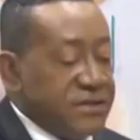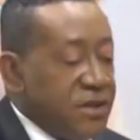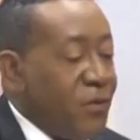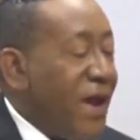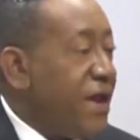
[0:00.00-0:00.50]

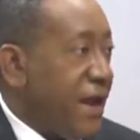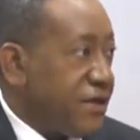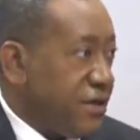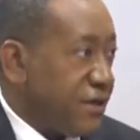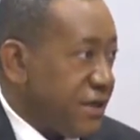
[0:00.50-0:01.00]
the way I
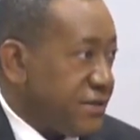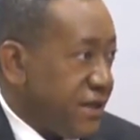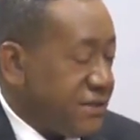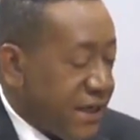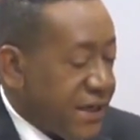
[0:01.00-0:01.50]
like to look at
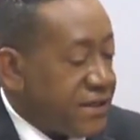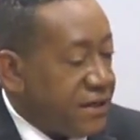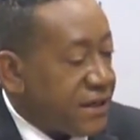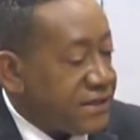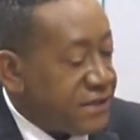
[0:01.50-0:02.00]
things
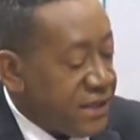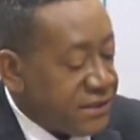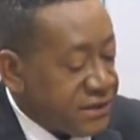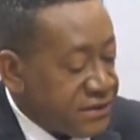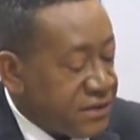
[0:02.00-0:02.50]

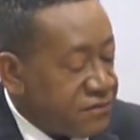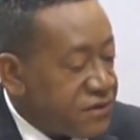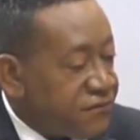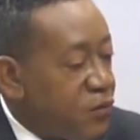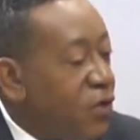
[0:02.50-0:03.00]
in
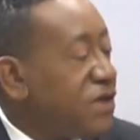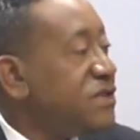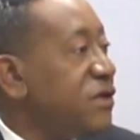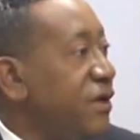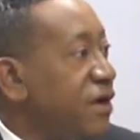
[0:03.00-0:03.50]
terms of what
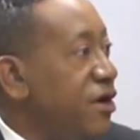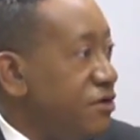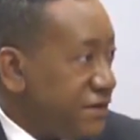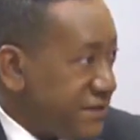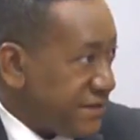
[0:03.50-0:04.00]
is our
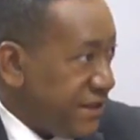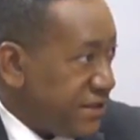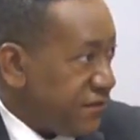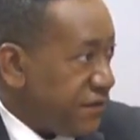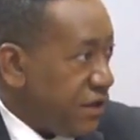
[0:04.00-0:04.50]
current
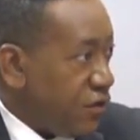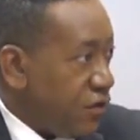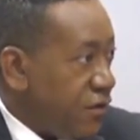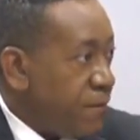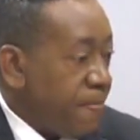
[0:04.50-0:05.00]
state of the
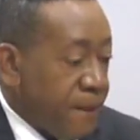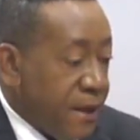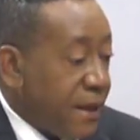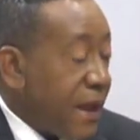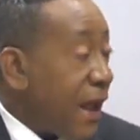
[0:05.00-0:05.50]
law.
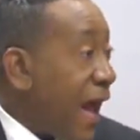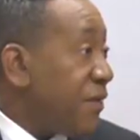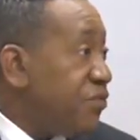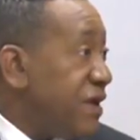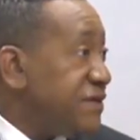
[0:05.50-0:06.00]

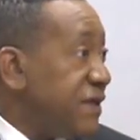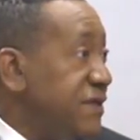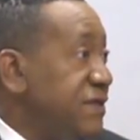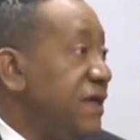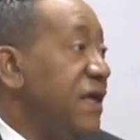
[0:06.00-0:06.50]
At
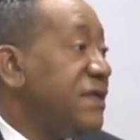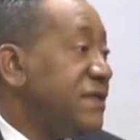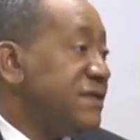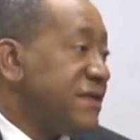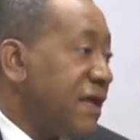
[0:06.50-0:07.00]
present, it
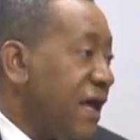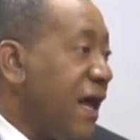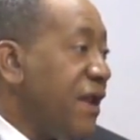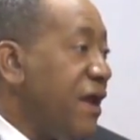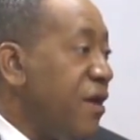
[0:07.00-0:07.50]
is
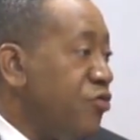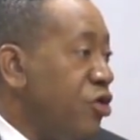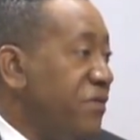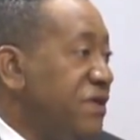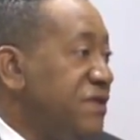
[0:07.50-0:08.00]
a
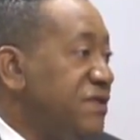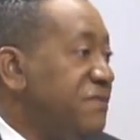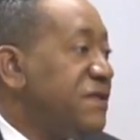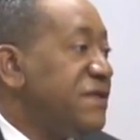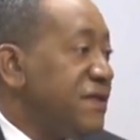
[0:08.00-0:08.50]
prohibited
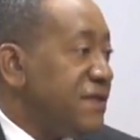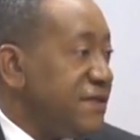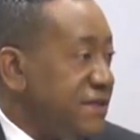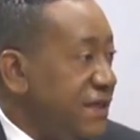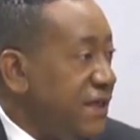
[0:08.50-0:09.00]
substance. It
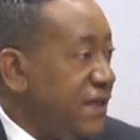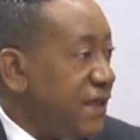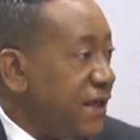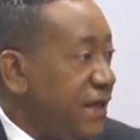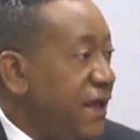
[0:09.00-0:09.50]
is illegal.